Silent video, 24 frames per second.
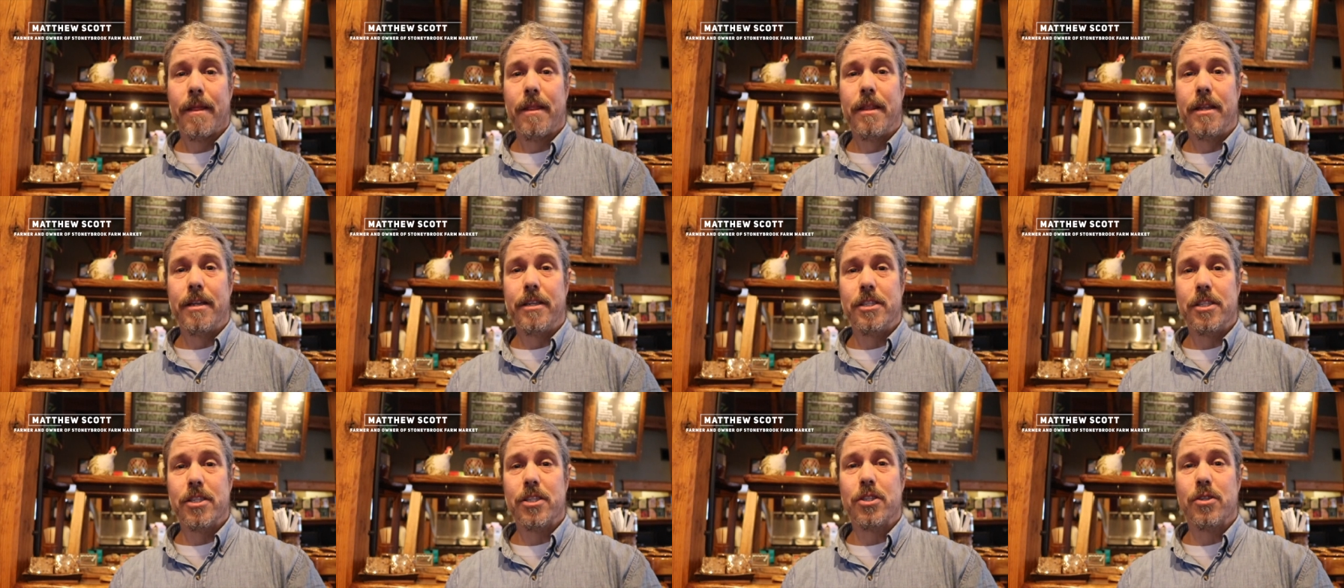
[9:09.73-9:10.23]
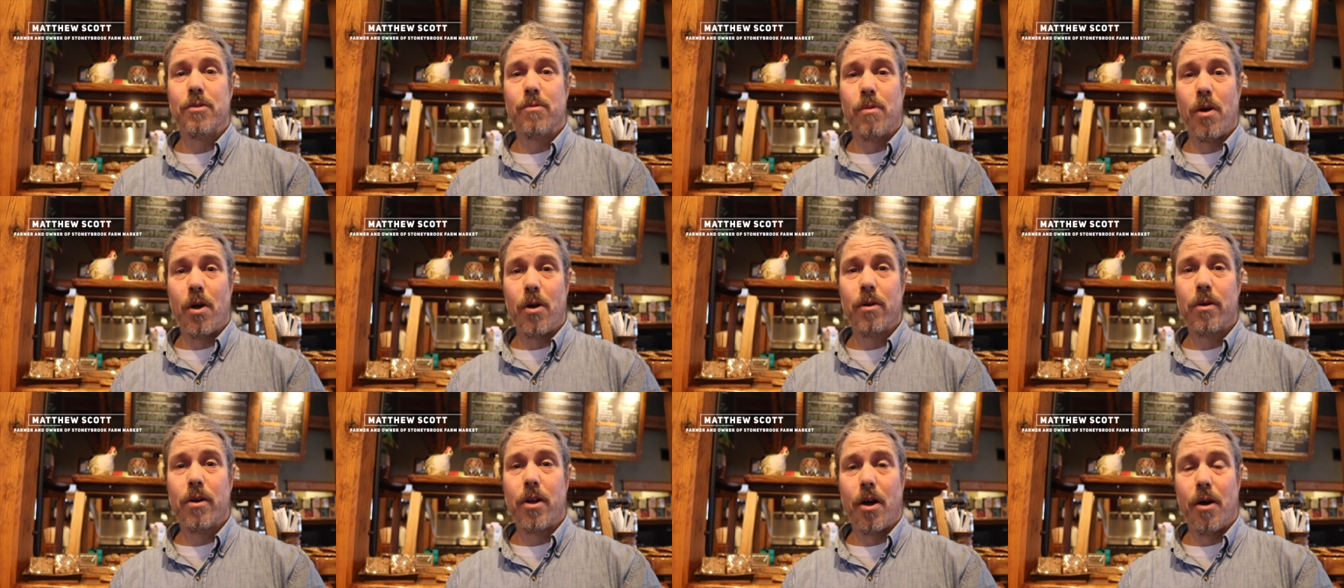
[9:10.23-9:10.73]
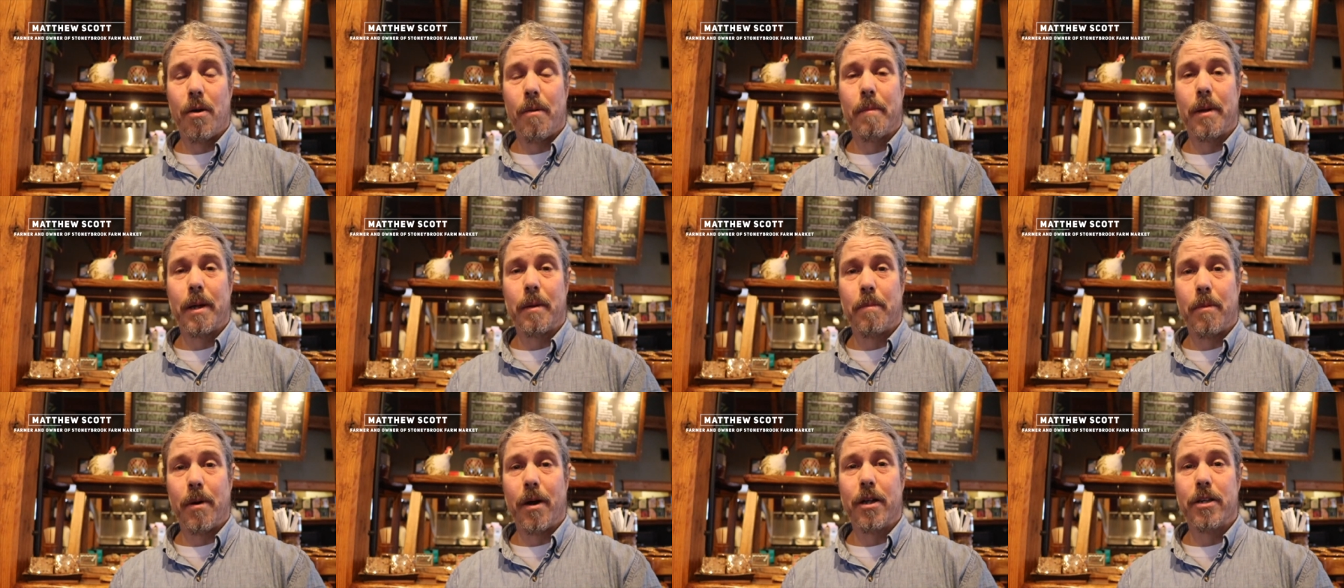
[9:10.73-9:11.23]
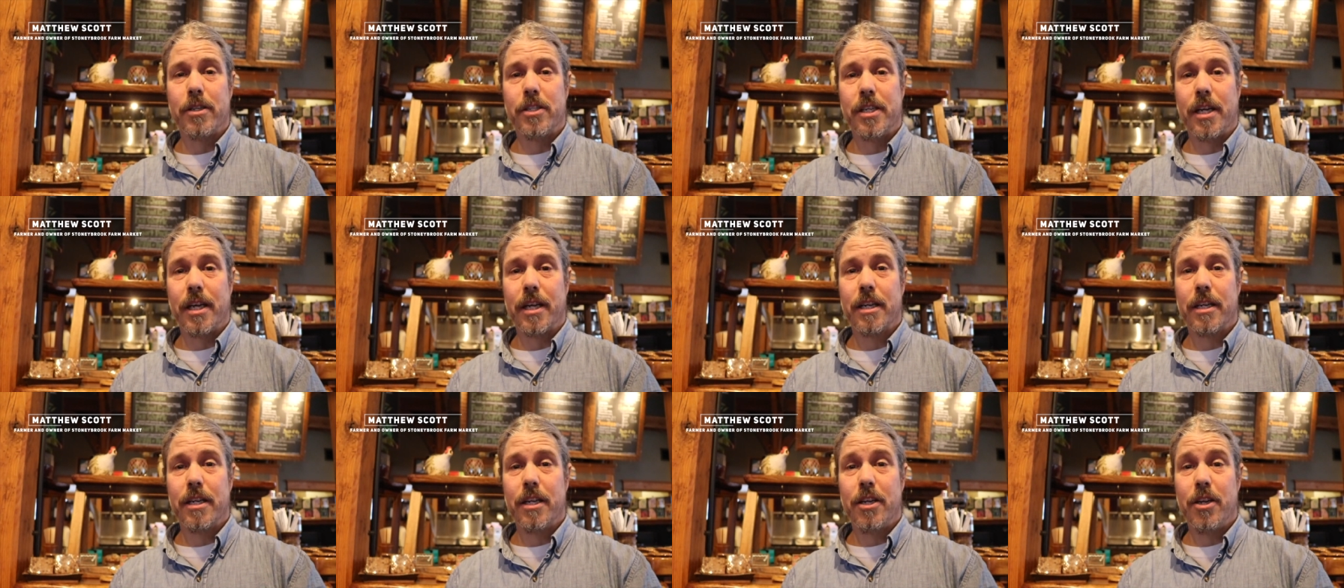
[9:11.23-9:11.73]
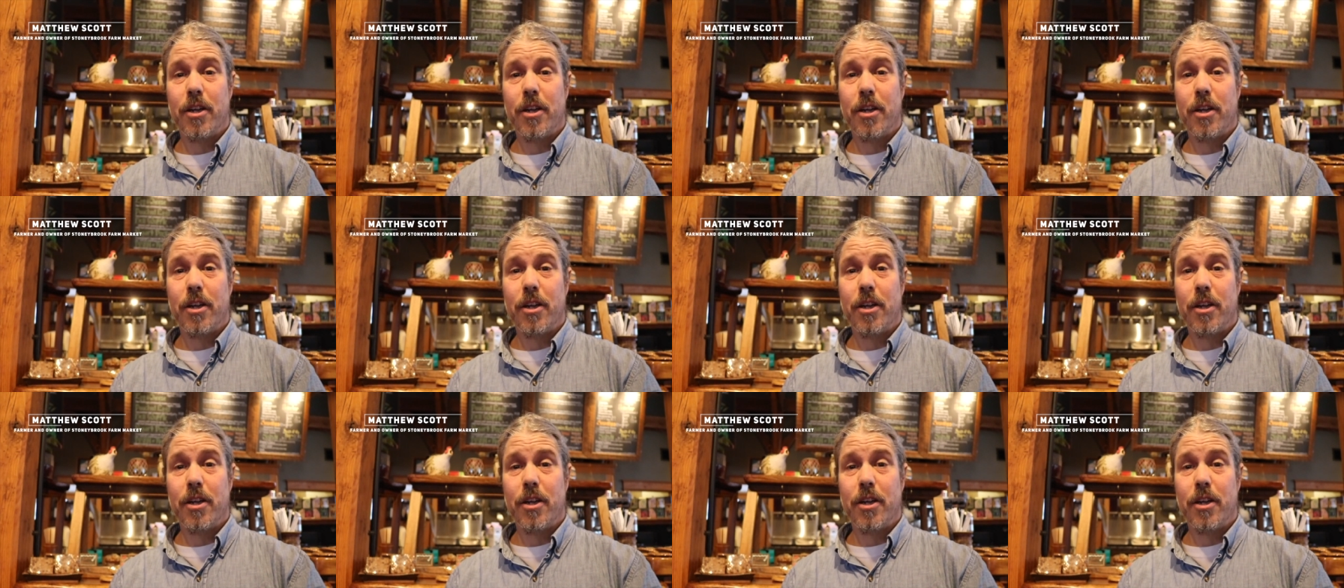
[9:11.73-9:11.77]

than just a road calming project.